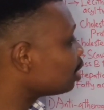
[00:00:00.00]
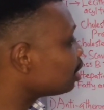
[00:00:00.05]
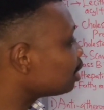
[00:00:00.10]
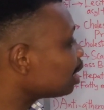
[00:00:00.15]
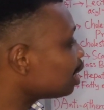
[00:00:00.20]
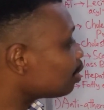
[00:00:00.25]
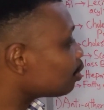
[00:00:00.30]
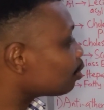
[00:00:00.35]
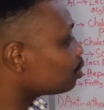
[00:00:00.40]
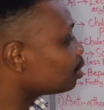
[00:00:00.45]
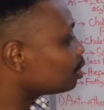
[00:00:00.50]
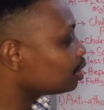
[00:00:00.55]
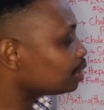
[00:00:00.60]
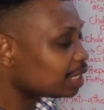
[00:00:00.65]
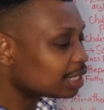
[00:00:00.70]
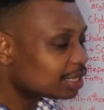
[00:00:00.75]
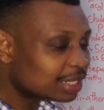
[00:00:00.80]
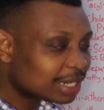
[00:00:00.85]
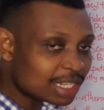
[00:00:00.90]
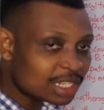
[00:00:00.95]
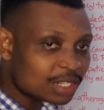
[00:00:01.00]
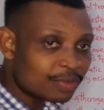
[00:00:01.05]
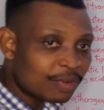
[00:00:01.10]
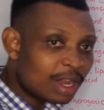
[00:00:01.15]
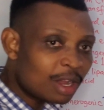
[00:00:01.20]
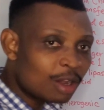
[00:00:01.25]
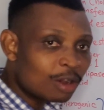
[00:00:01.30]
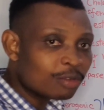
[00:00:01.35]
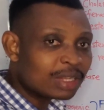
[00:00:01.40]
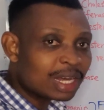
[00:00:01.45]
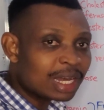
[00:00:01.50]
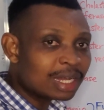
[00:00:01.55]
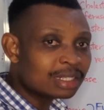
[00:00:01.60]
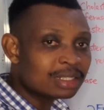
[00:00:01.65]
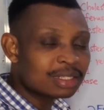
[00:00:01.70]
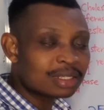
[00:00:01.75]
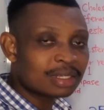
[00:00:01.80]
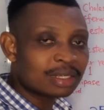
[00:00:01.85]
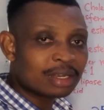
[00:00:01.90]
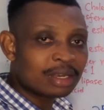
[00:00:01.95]
Now, the transfer of
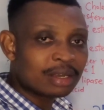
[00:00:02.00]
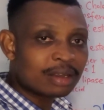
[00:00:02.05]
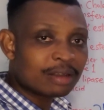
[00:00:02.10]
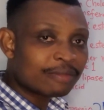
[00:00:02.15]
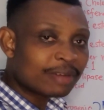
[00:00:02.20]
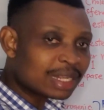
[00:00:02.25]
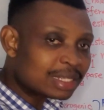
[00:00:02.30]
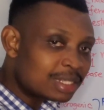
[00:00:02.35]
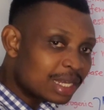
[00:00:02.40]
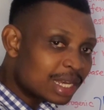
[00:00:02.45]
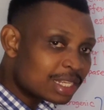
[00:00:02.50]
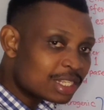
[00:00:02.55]
that fatty